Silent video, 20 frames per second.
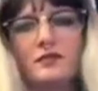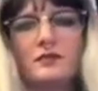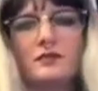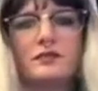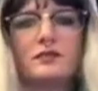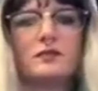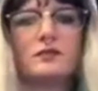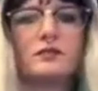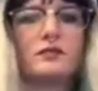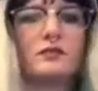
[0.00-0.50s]

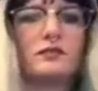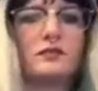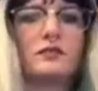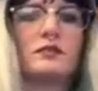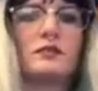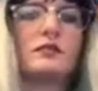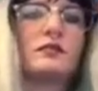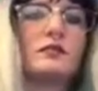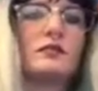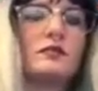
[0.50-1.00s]

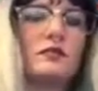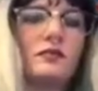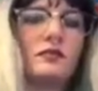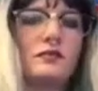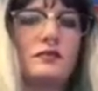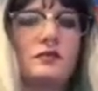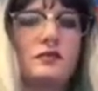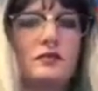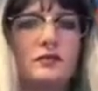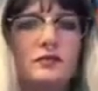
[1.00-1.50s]

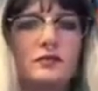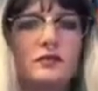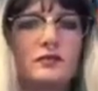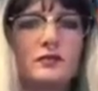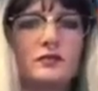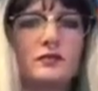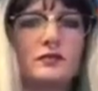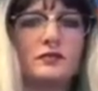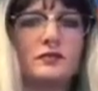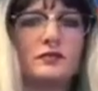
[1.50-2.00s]

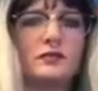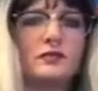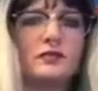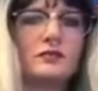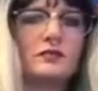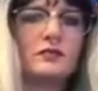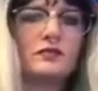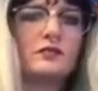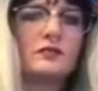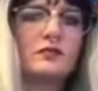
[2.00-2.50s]

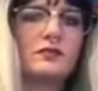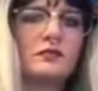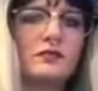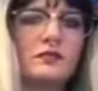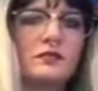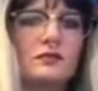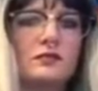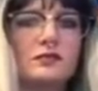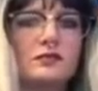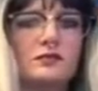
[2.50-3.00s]

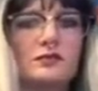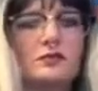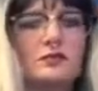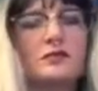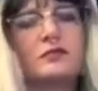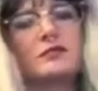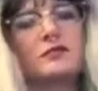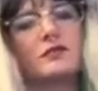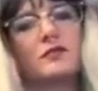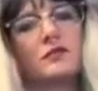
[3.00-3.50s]

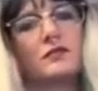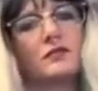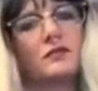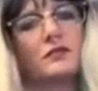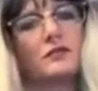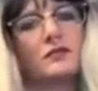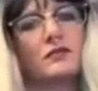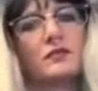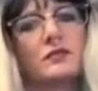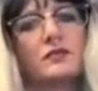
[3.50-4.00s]

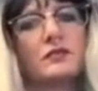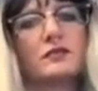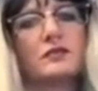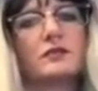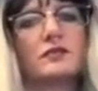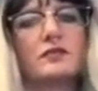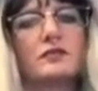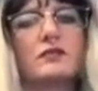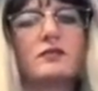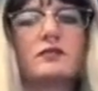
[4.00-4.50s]

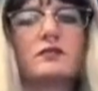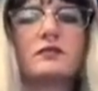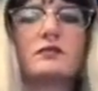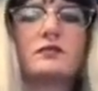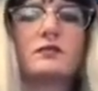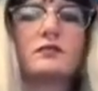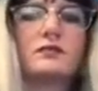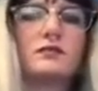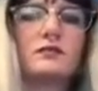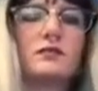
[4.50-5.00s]

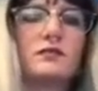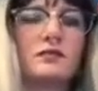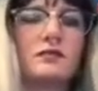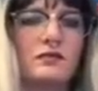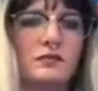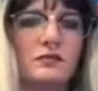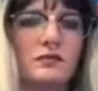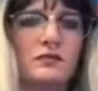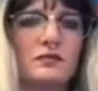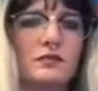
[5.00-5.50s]

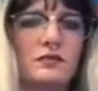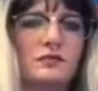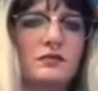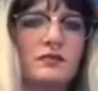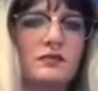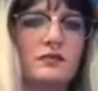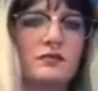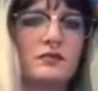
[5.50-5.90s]
(not speaking)